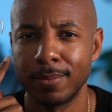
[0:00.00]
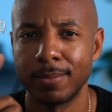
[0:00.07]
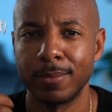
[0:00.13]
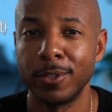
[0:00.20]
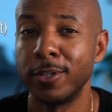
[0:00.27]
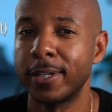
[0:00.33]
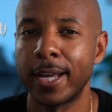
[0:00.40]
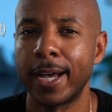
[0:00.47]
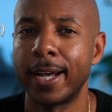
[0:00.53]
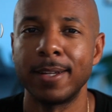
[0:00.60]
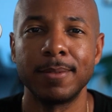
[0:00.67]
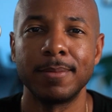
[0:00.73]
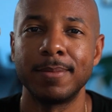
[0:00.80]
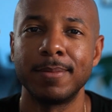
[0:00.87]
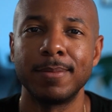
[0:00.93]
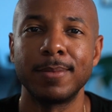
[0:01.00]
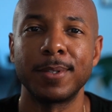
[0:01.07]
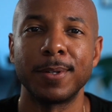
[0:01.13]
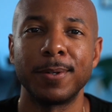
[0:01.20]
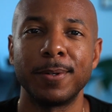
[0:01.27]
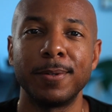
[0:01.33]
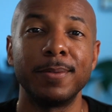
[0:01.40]
look at,
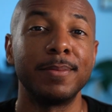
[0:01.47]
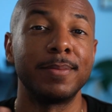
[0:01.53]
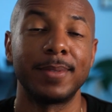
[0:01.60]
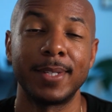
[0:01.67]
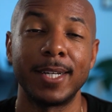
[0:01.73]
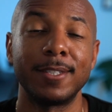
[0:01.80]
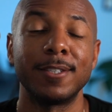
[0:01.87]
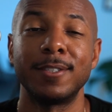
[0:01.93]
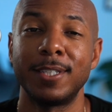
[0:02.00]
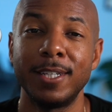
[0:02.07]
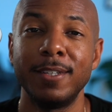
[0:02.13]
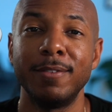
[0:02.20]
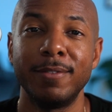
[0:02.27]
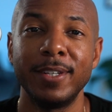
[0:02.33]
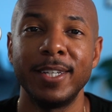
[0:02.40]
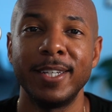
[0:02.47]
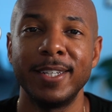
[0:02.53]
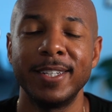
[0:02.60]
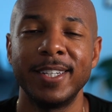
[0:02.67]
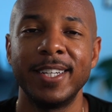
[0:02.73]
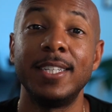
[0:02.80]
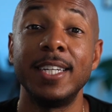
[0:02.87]
so that's a
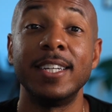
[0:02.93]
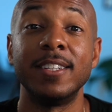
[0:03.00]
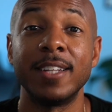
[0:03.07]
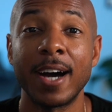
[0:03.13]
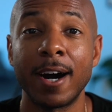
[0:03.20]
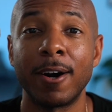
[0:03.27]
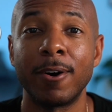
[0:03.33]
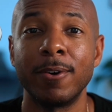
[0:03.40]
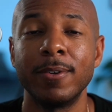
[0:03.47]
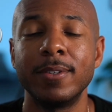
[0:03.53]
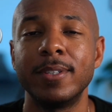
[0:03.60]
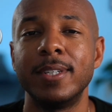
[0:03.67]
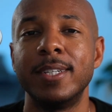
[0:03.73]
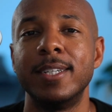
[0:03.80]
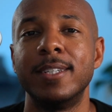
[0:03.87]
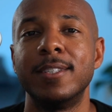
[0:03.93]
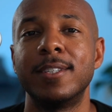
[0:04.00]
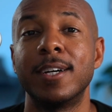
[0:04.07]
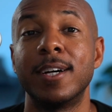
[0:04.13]
TV. Dian Nao is